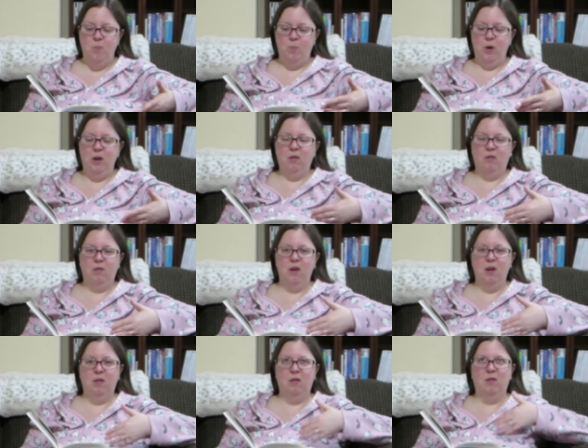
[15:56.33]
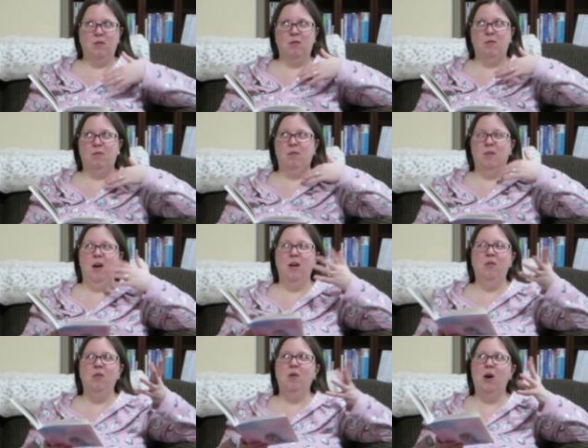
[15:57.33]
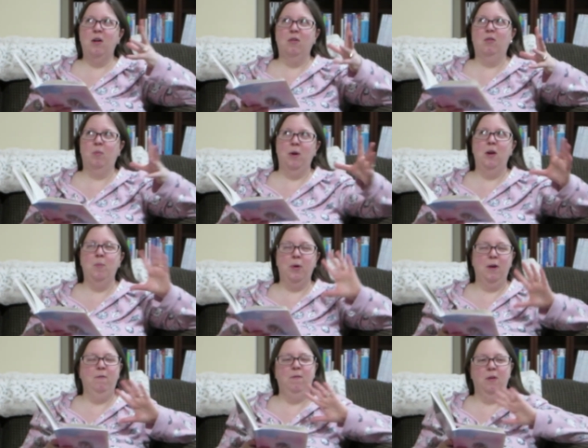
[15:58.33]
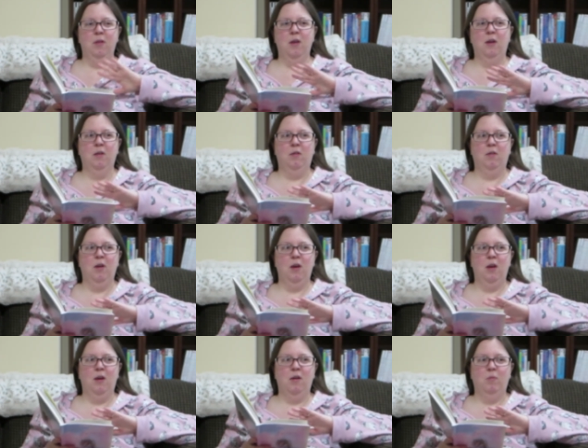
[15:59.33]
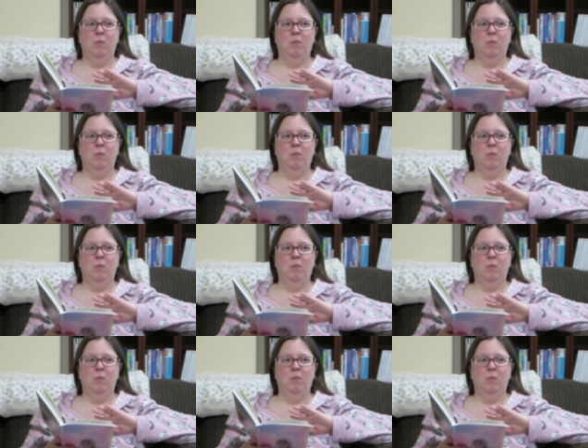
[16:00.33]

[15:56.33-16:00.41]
but it's it's i don't know how to explain it but i feel like it's like